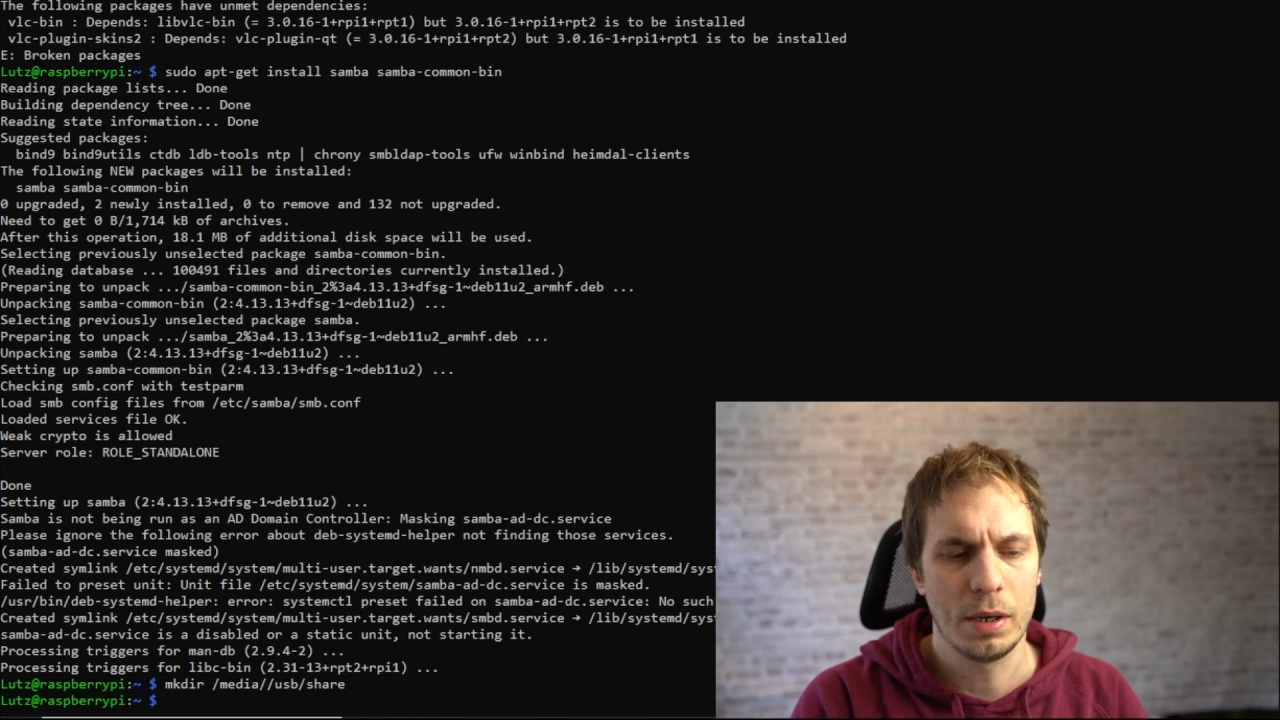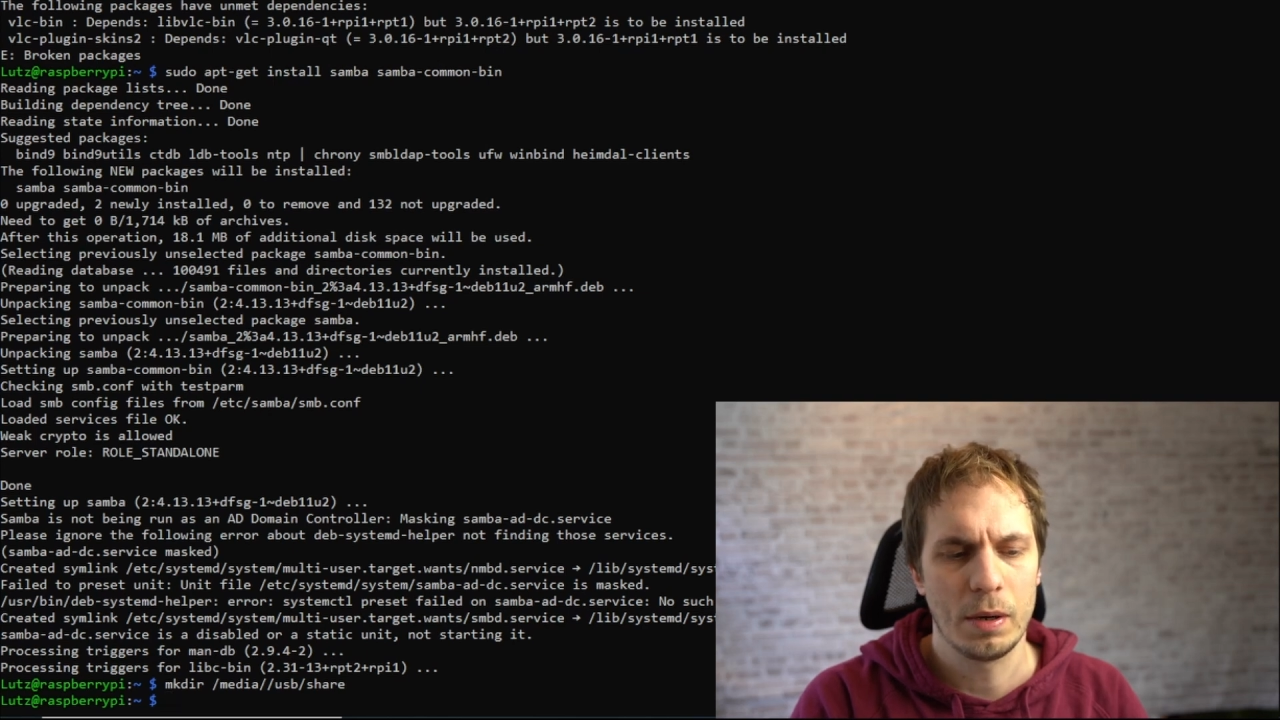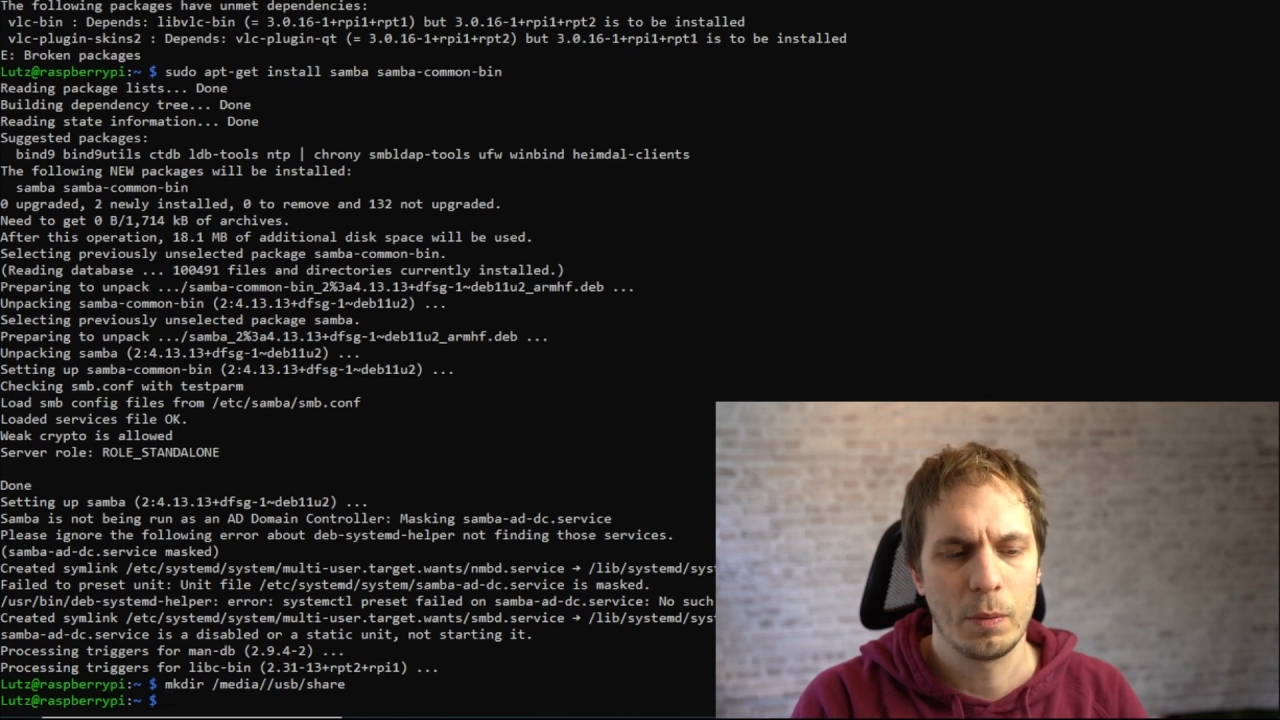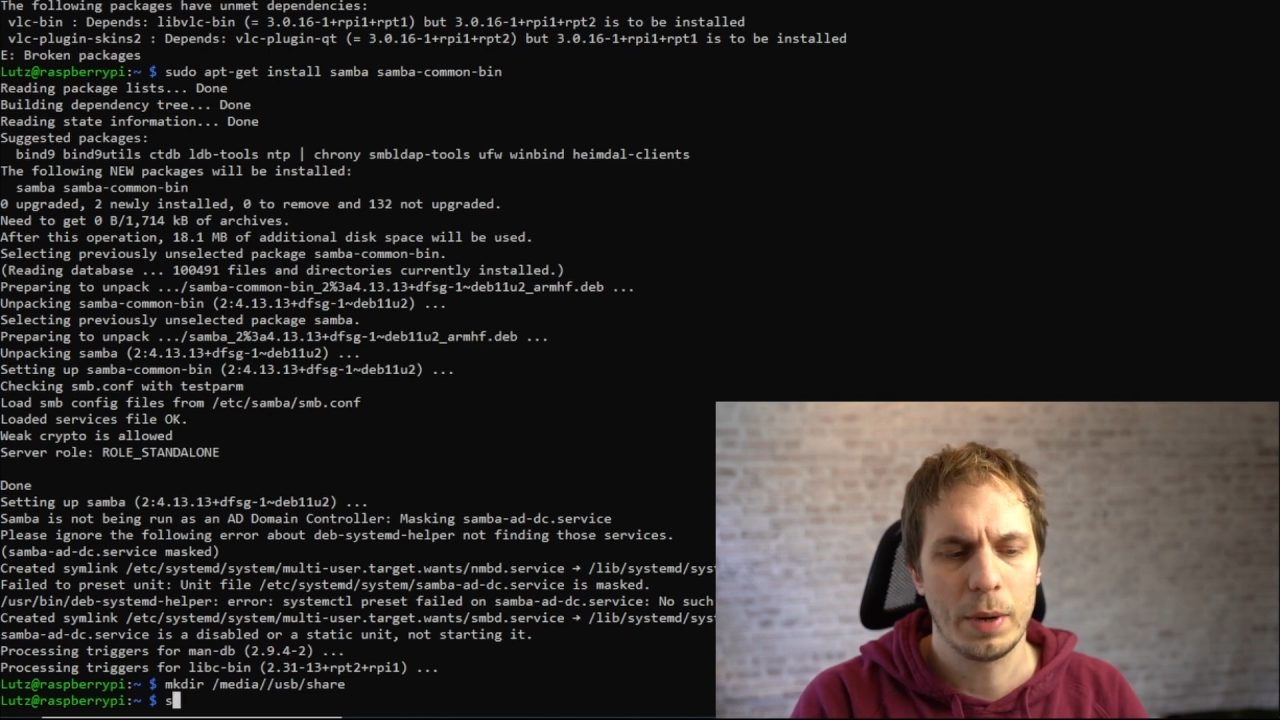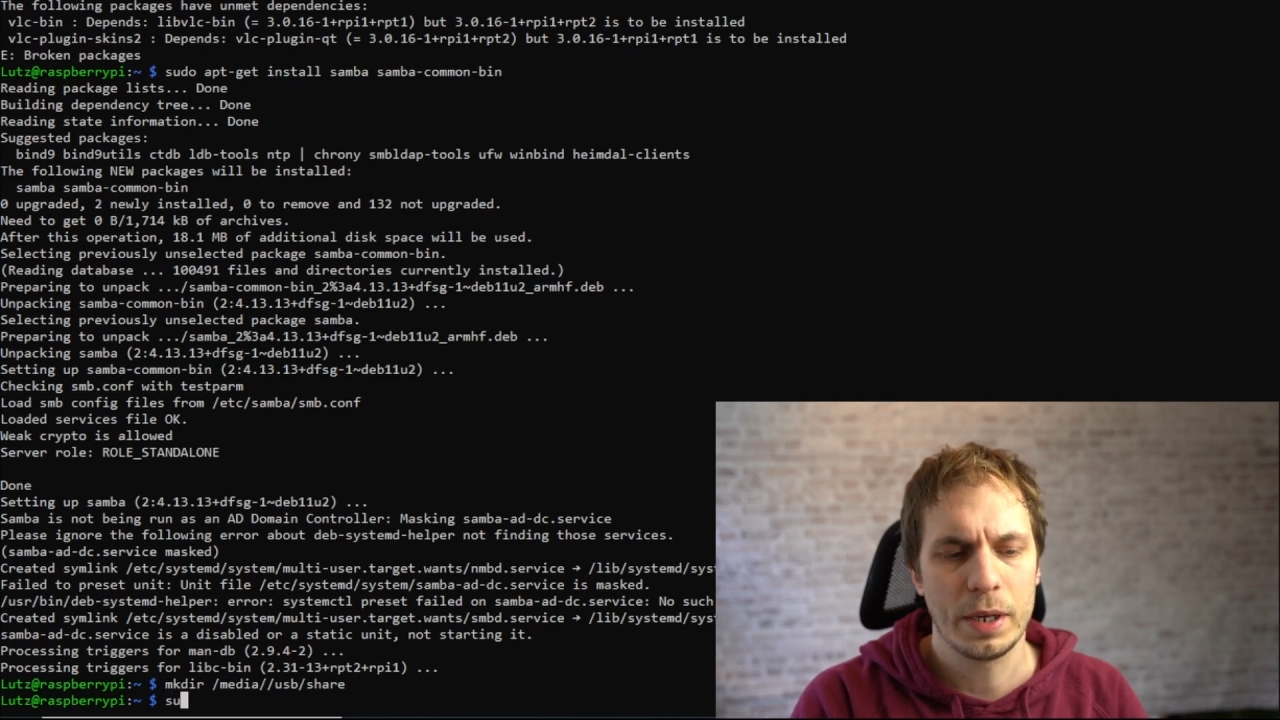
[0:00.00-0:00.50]

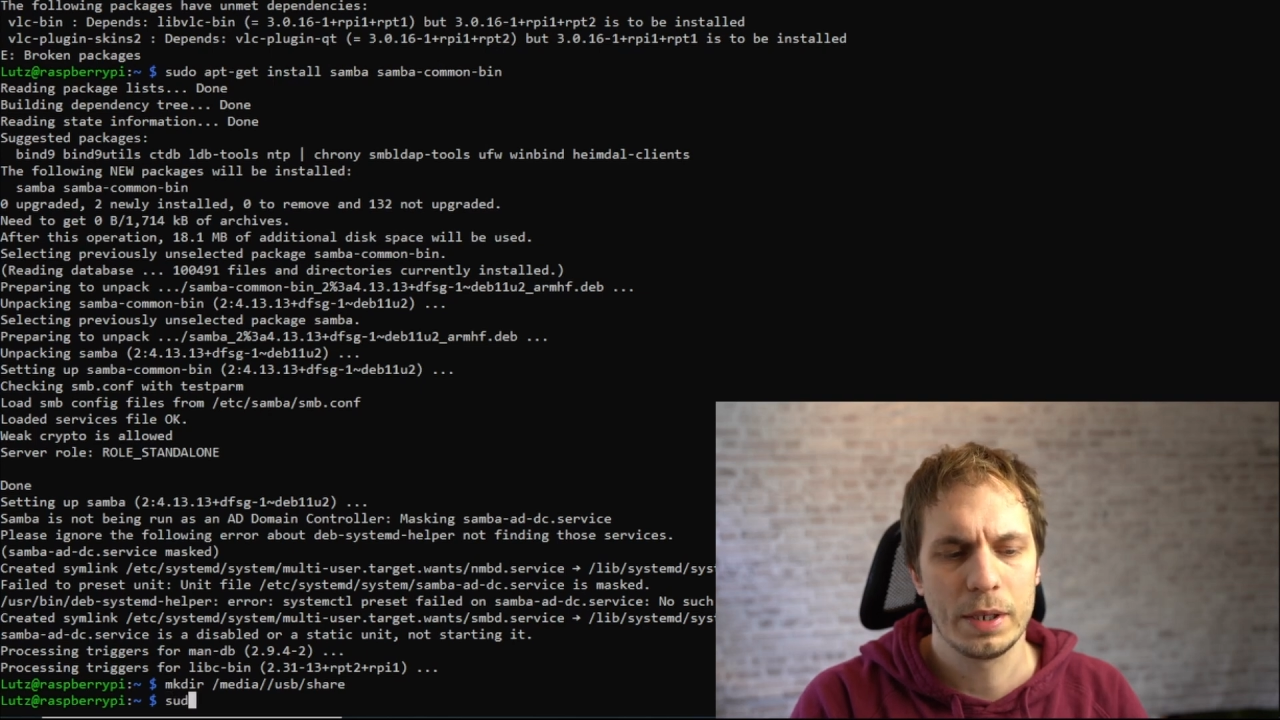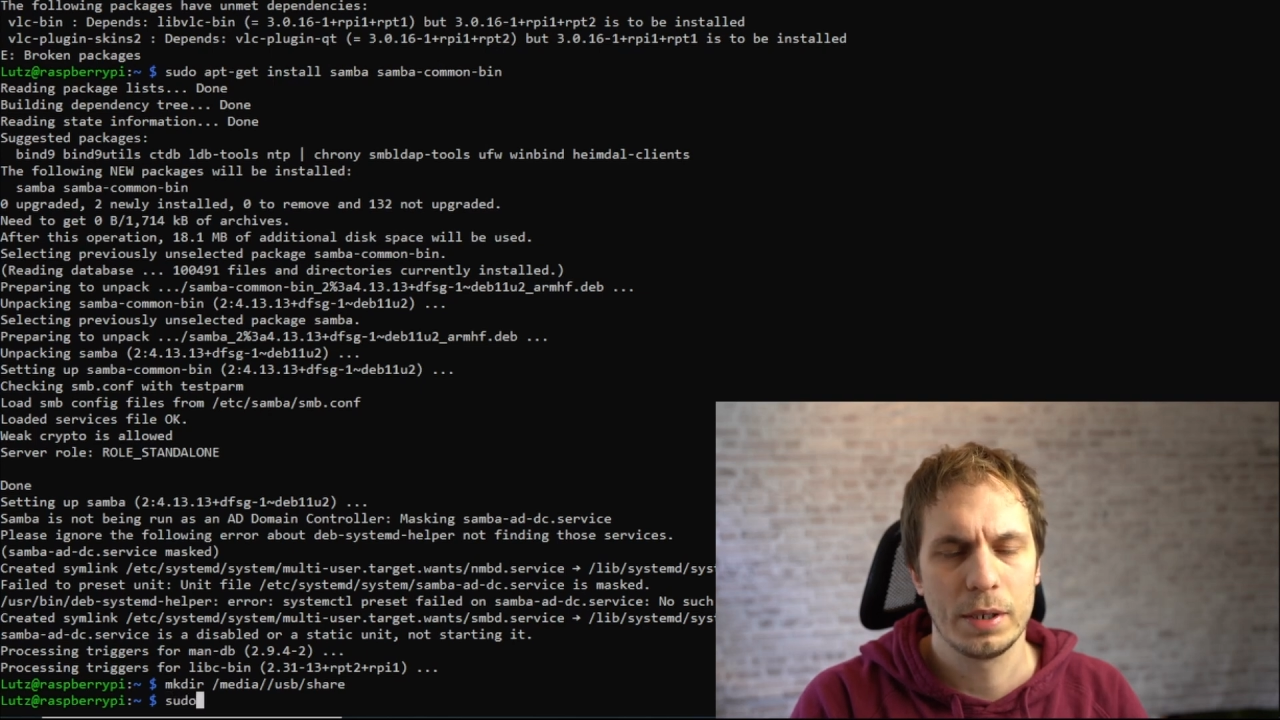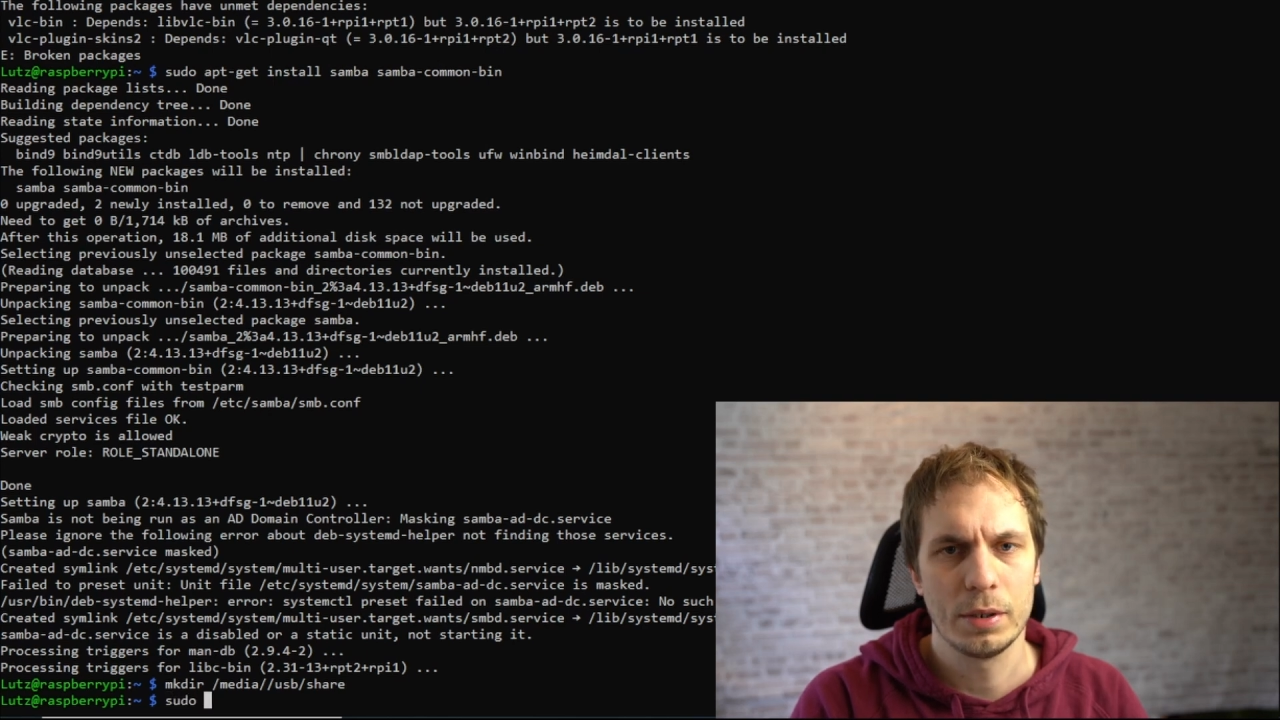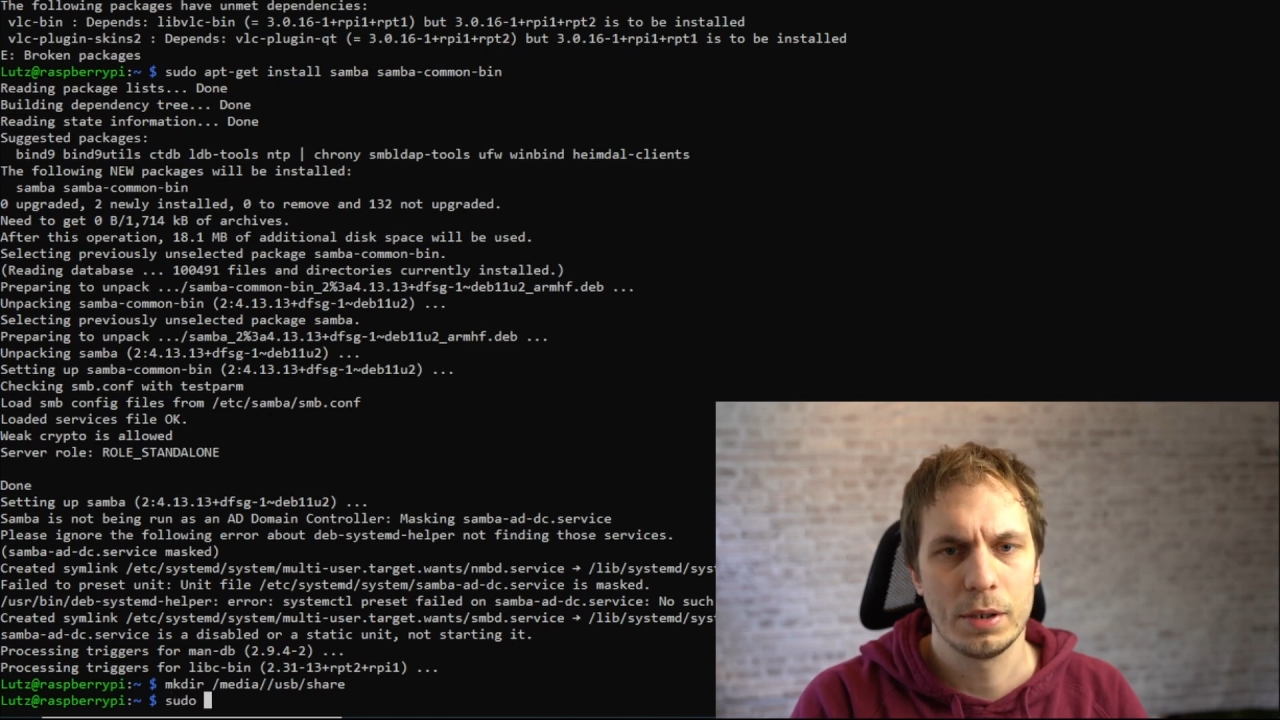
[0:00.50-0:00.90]
when you